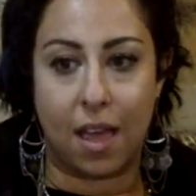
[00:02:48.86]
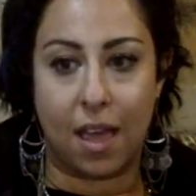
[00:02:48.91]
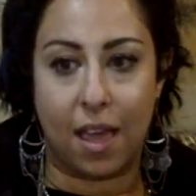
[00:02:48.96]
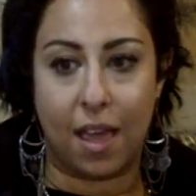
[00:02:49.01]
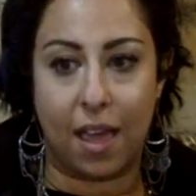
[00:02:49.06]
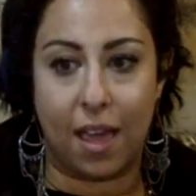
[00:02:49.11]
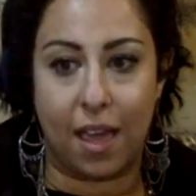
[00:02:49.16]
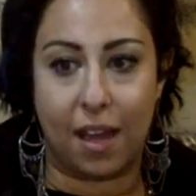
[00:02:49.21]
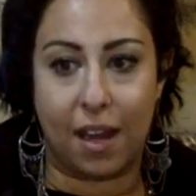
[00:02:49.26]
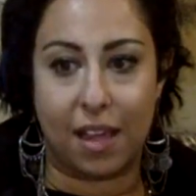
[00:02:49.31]

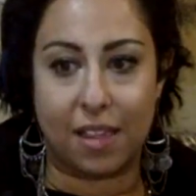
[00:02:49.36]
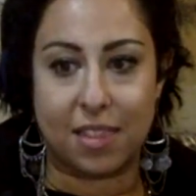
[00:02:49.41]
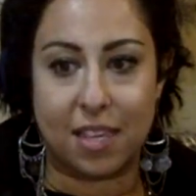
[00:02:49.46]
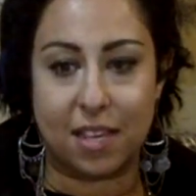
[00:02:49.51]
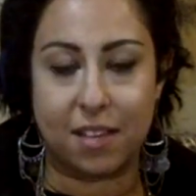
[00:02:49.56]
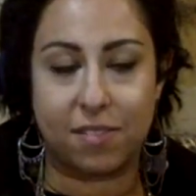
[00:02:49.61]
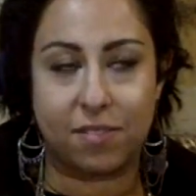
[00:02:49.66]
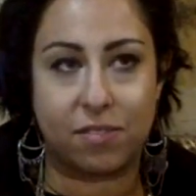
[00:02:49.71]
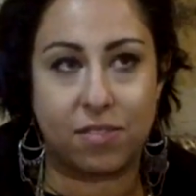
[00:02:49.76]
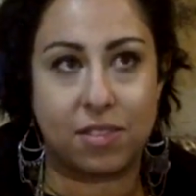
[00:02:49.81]
And I
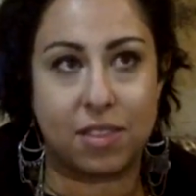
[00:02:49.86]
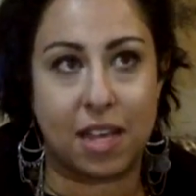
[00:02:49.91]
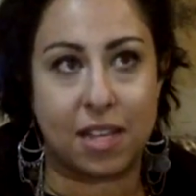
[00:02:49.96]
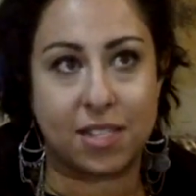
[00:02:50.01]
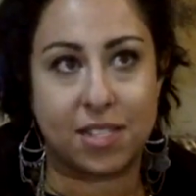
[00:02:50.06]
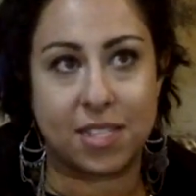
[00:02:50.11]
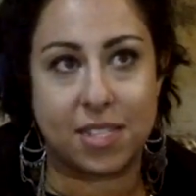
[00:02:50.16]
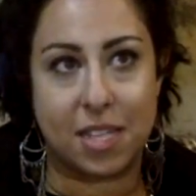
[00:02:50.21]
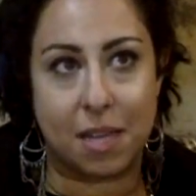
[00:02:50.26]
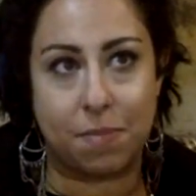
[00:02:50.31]
think
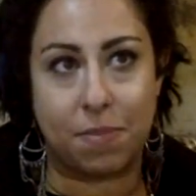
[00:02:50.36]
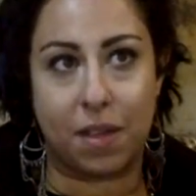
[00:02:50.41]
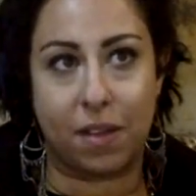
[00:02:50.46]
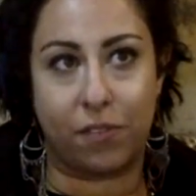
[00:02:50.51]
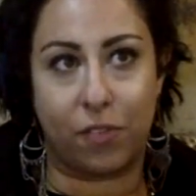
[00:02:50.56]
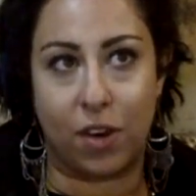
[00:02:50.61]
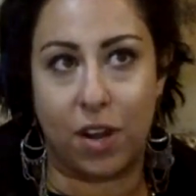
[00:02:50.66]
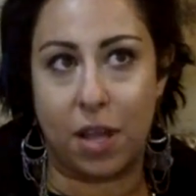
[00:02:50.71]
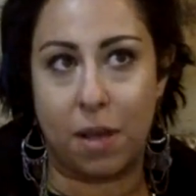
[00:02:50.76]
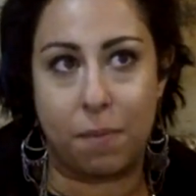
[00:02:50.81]
that's the same
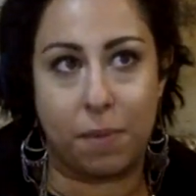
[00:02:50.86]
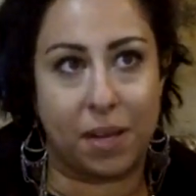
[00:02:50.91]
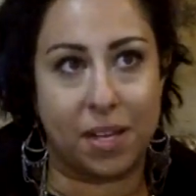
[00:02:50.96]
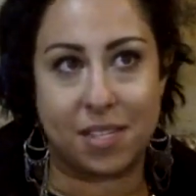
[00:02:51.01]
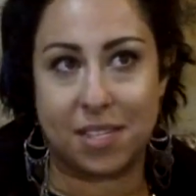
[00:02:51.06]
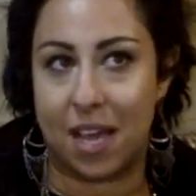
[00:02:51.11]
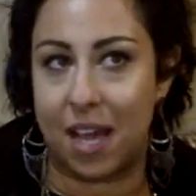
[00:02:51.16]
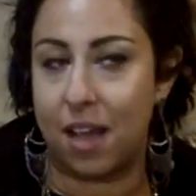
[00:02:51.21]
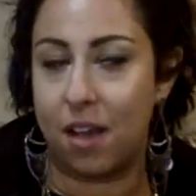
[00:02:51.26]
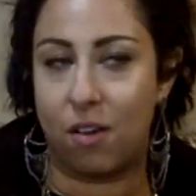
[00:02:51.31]
thing for him,
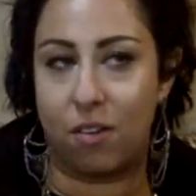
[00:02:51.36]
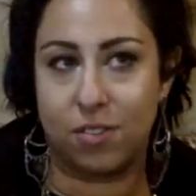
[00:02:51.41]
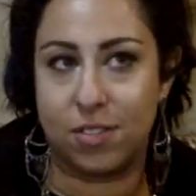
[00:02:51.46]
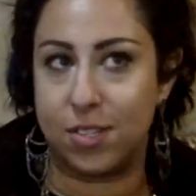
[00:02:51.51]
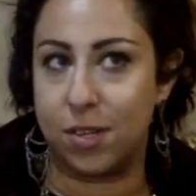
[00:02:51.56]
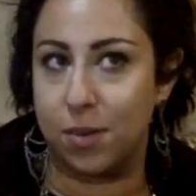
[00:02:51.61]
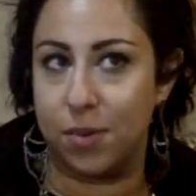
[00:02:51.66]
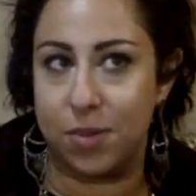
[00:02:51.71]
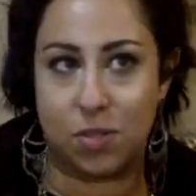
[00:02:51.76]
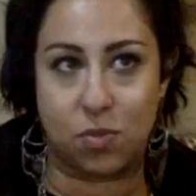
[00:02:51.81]
because I
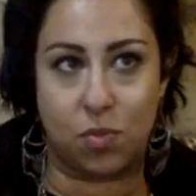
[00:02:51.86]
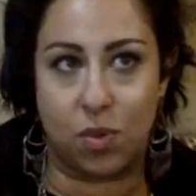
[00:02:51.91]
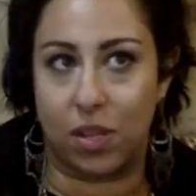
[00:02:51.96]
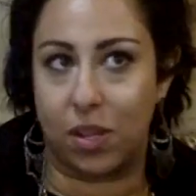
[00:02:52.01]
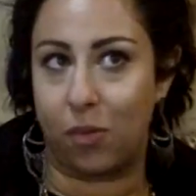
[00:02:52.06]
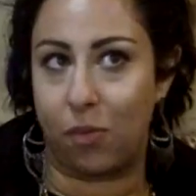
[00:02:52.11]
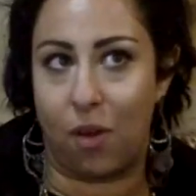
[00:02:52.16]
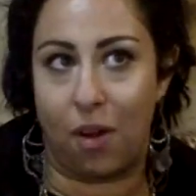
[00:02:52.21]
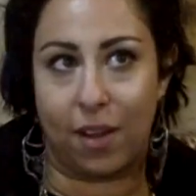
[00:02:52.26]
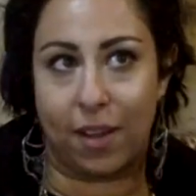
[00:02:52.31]
also was
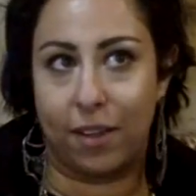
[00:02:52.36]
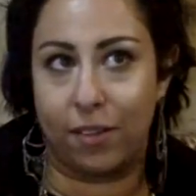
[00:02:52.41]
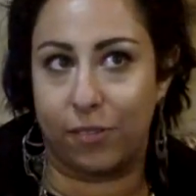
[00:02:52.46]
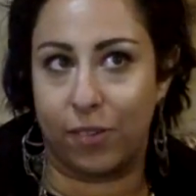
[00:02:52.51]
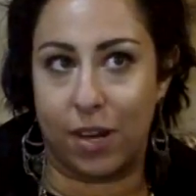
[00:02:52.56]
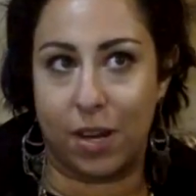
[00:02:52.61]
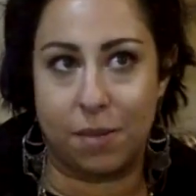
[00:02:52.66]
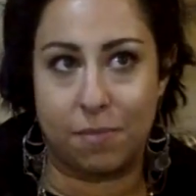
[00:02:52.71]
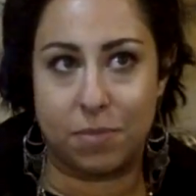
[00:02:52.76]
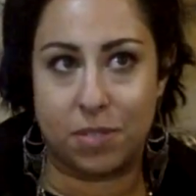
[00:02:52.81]
really rocky
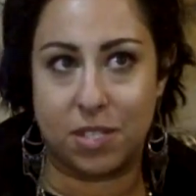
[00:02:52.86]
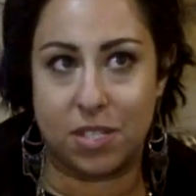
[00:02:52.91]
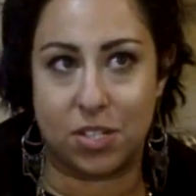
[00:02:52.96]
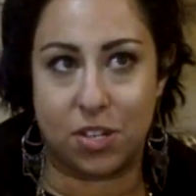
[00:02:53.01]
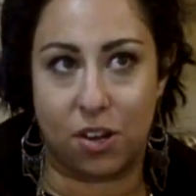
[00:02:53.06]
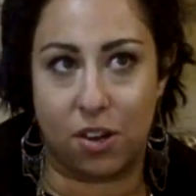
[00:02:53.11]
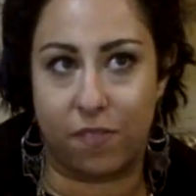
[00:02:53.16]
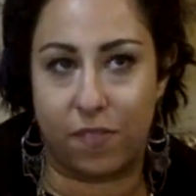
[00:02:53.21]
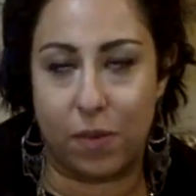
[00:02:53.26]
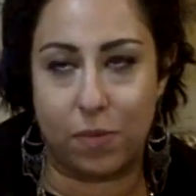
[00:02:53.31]
for him to
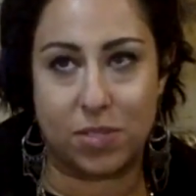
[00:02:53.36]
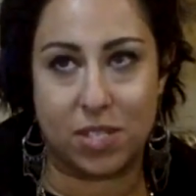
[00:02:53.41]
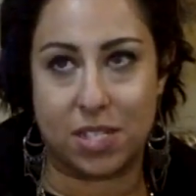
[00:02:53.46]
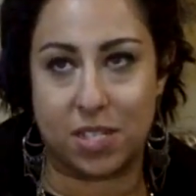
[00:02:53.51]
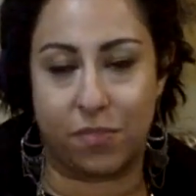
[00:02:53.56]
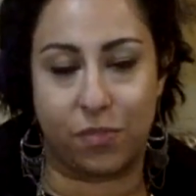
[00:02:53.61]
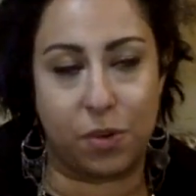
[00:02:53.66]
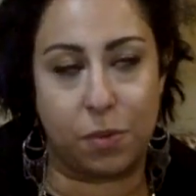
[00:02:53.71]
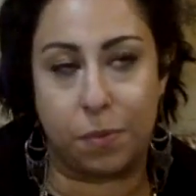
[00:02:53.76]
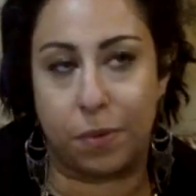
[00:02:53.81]
start off. I was a
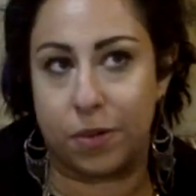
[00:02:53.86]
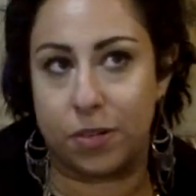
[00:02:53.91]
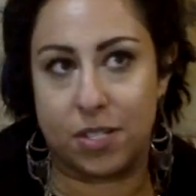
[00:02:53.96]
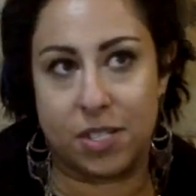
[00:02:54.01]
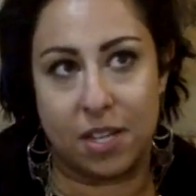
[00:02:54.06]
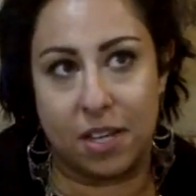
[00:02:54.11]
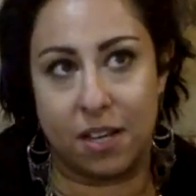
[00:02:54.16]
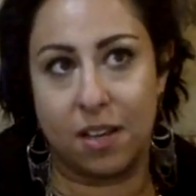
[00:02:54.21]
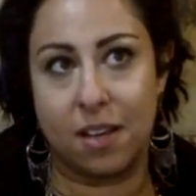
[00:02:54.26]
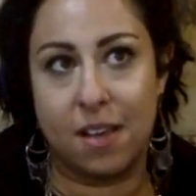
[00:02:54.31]
different
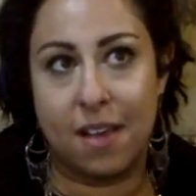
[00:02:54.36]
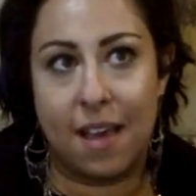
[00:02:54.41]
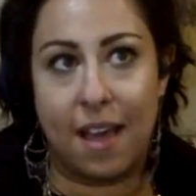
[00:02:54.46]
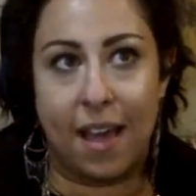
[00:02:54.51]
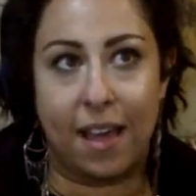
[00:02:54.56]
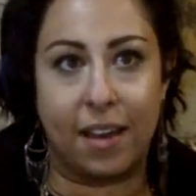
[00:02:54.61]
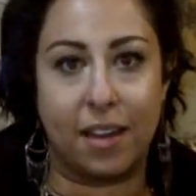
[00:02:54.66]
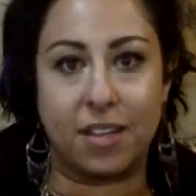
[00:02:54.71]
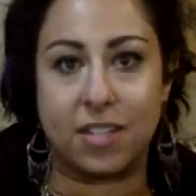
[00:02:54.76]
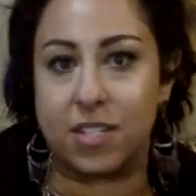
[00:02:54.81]
person.
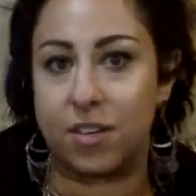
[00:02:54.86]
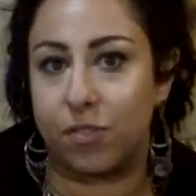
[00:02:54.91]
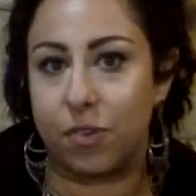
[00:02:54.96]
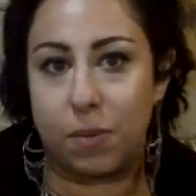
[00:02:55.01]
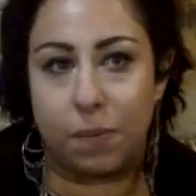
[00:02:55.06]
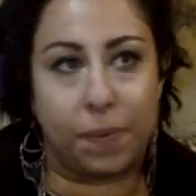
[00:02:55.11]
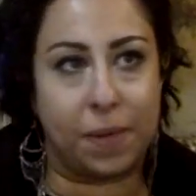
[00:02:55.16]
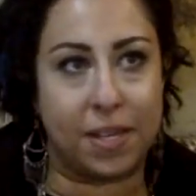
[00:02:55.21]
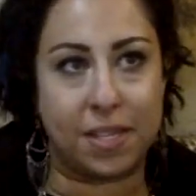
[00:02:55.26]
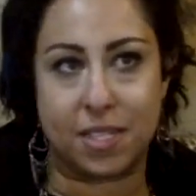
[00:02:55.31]
In a
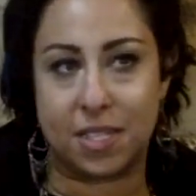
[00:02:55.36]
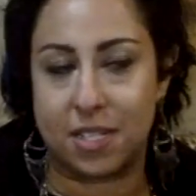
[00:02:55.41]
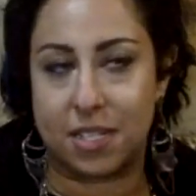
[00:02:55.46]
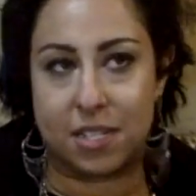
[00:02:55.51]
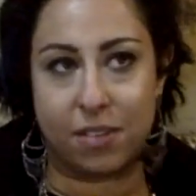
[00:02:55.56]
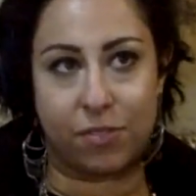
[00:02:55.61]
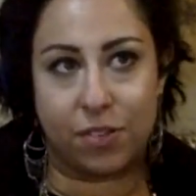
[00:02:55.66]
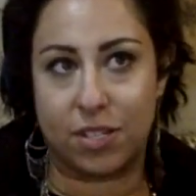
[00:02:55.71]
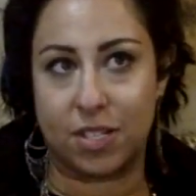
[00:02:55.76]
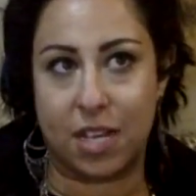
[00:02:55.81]
different place and a
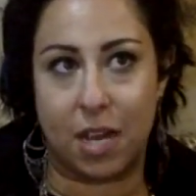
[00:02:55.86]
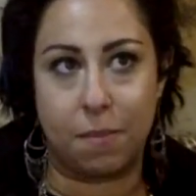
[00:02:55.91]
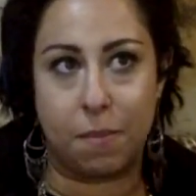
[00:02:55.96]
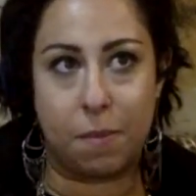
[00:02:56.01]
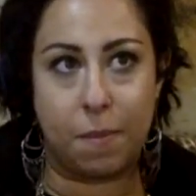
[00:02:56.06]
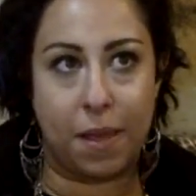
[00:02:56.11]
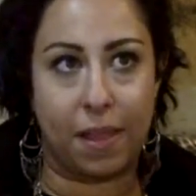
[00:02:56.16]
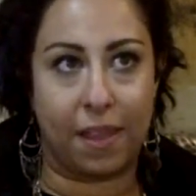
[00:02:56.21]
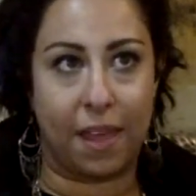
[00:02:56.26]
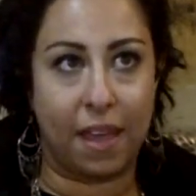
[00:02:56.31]
different time
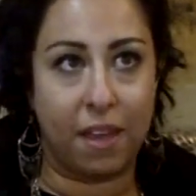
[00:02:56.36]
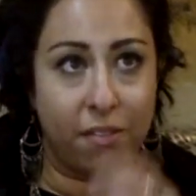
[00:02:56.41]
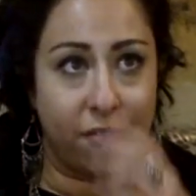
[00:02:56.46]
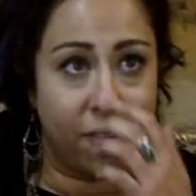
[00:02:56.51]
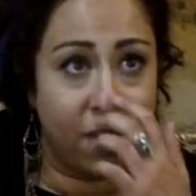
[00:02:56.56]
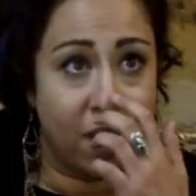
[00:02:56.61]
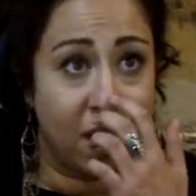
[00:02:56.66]
in my life.